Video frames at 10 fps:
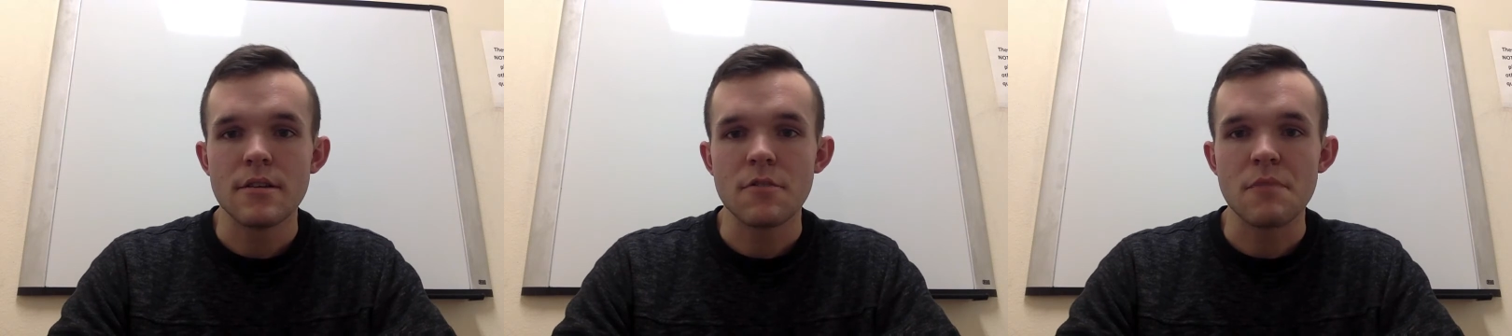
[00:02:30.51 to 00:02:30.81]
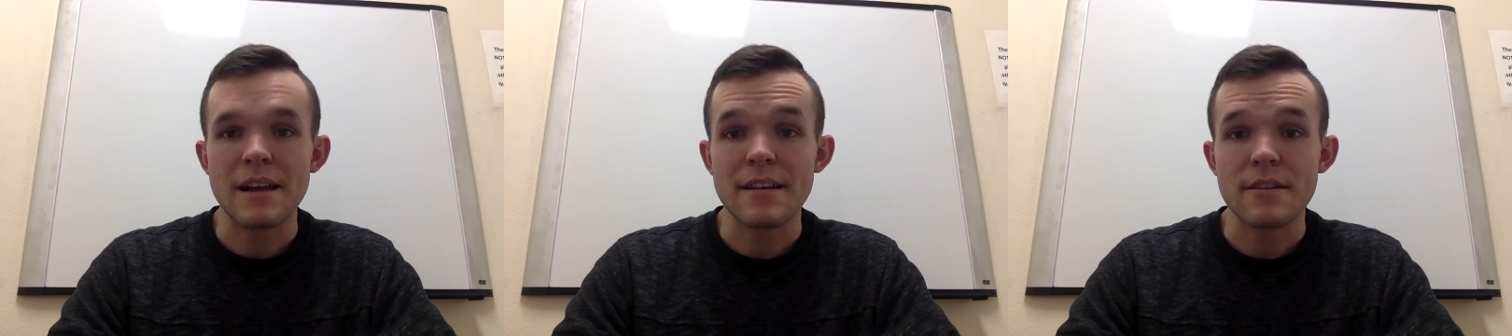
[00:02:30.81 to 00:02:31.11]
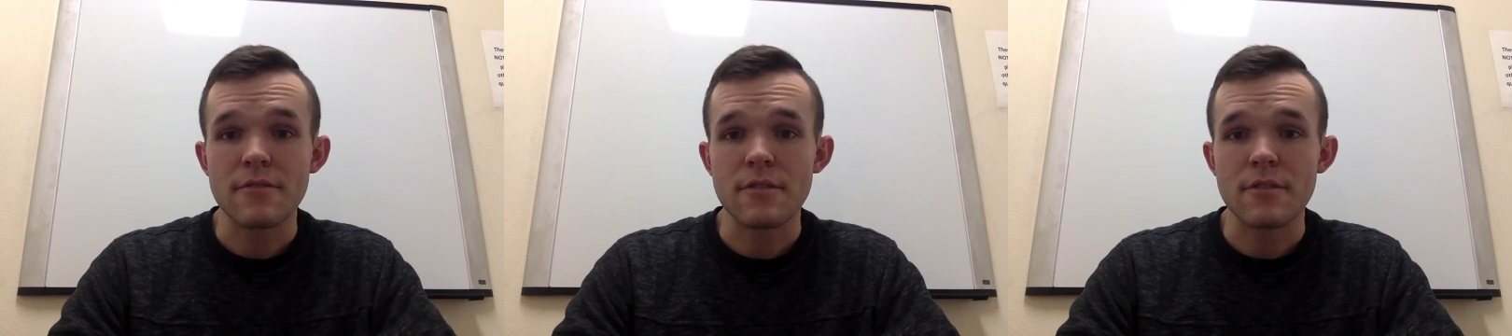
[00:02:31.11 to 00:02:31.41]
make a
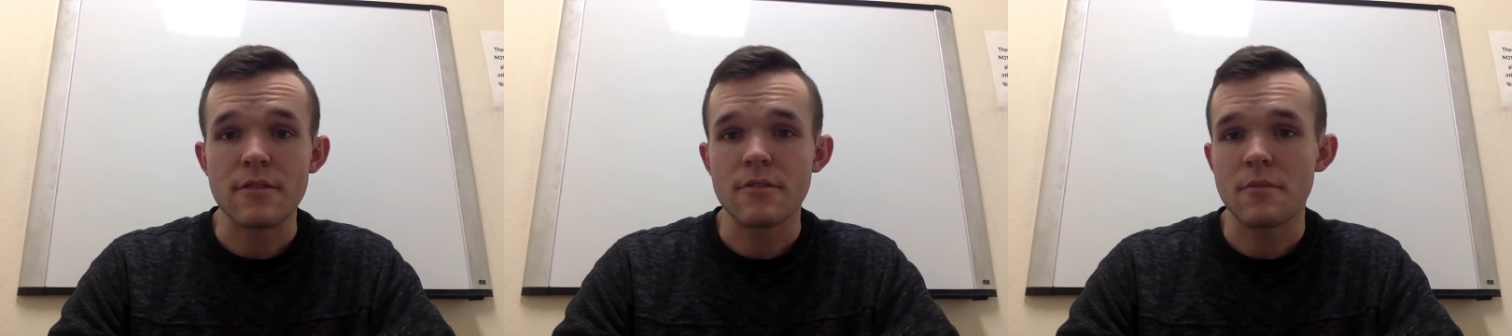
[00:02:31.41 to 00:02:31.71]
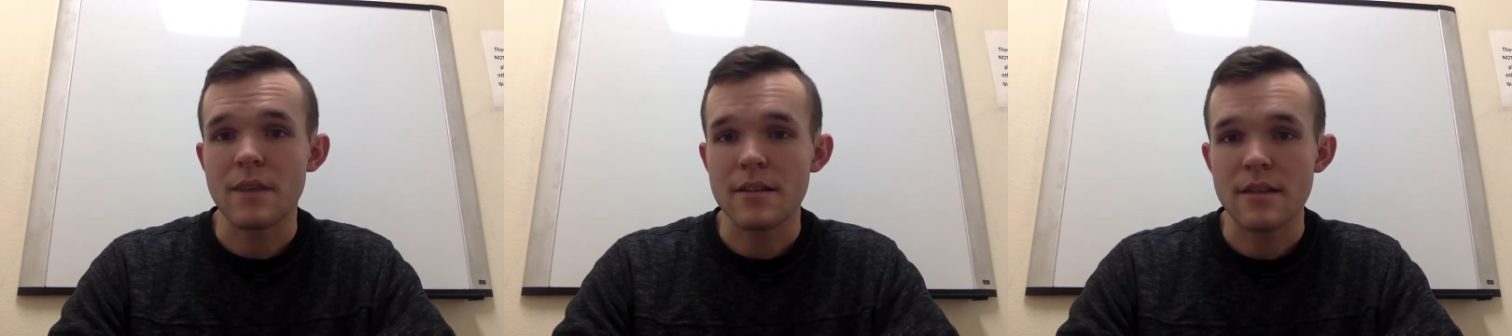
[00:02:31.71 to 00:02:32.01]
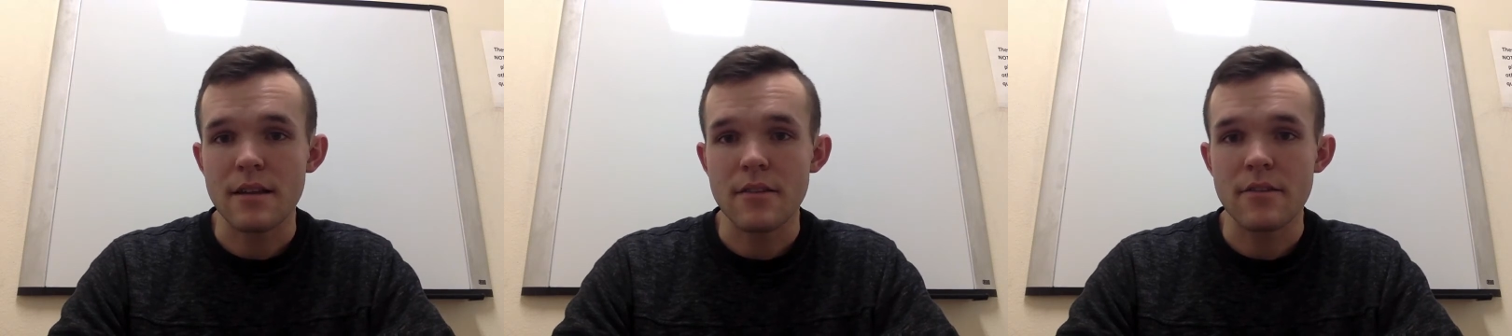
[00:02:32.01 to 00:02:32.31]
difference, to make
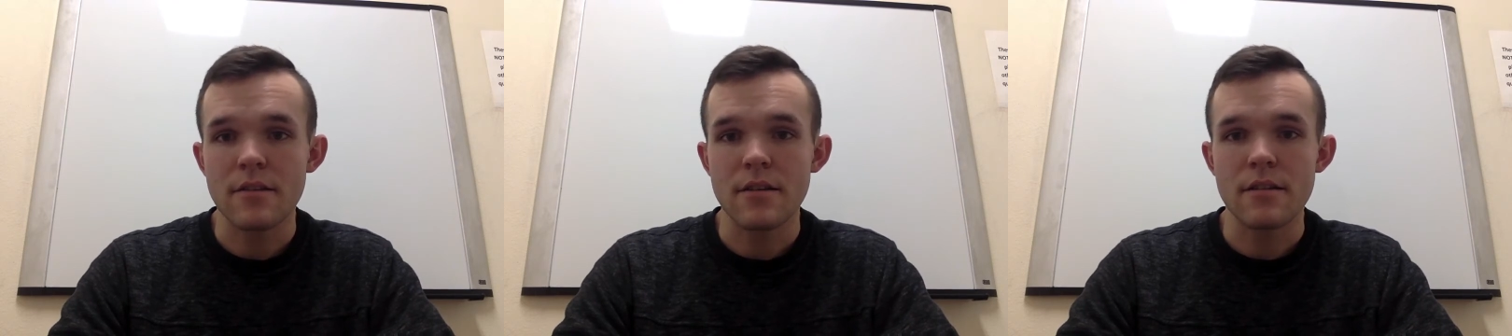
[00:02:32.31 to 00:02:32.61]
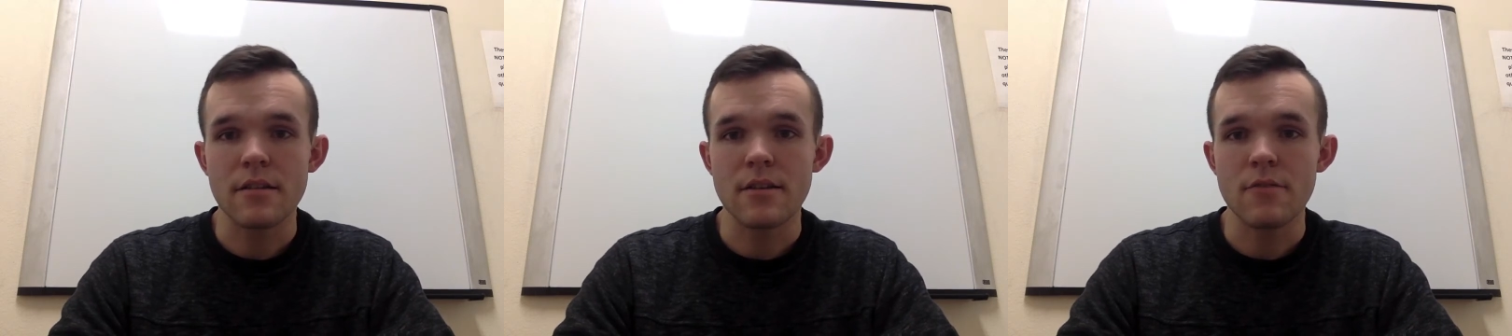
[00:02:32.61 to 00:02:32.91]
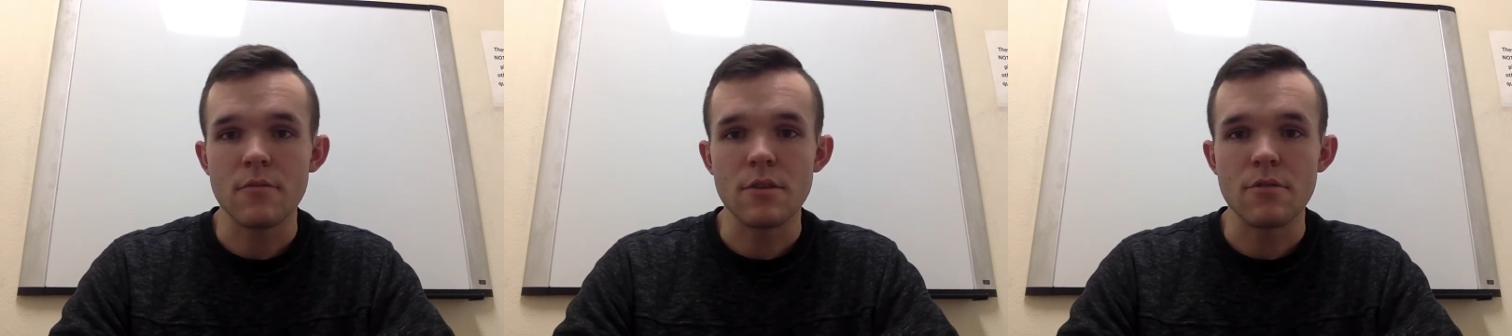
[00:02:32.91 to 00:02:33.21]
sense, to even
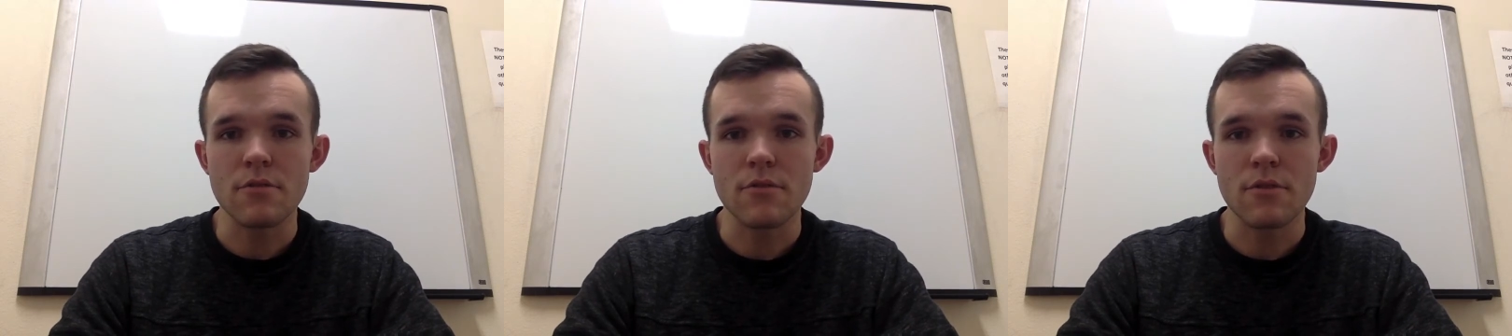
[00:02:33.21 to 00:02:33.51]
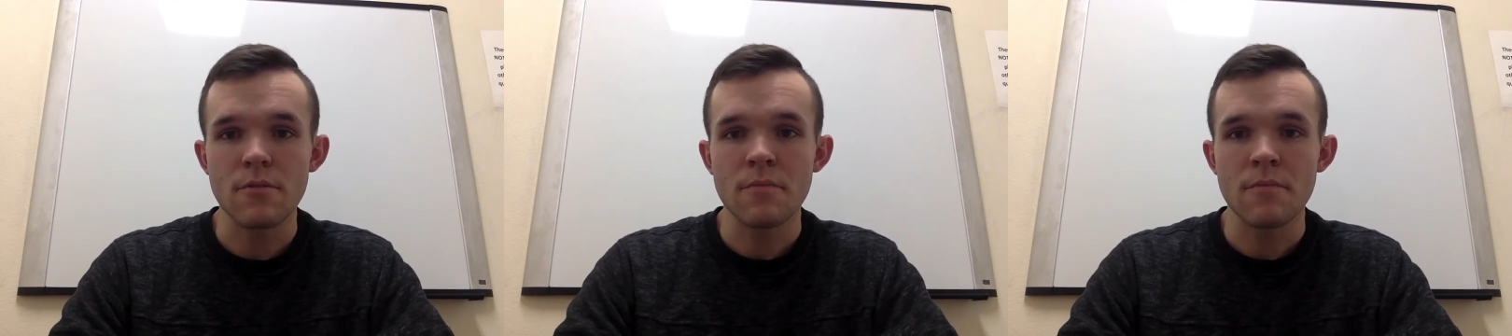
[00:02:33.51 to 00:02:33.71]
be useful.